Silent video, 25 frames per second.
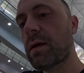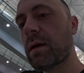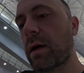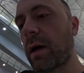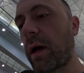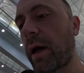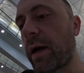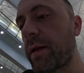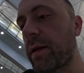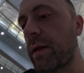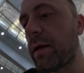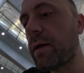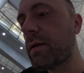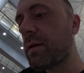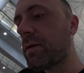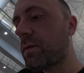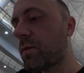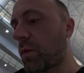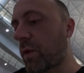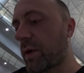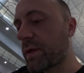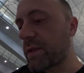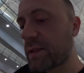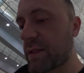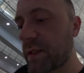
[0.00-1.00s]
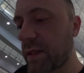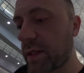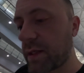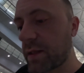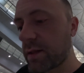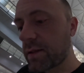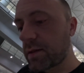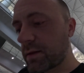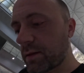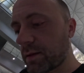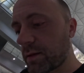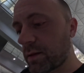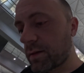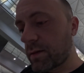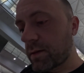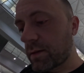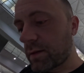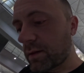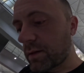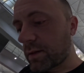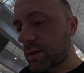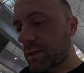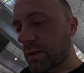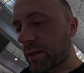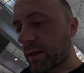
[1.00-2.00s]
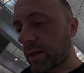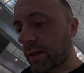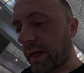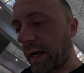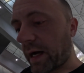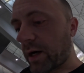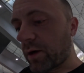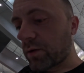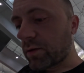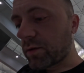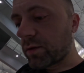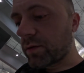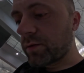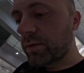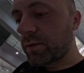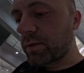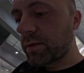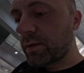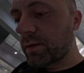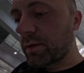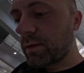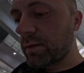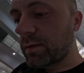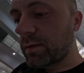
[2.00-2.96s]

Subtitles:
I need one ticket to Kowloon,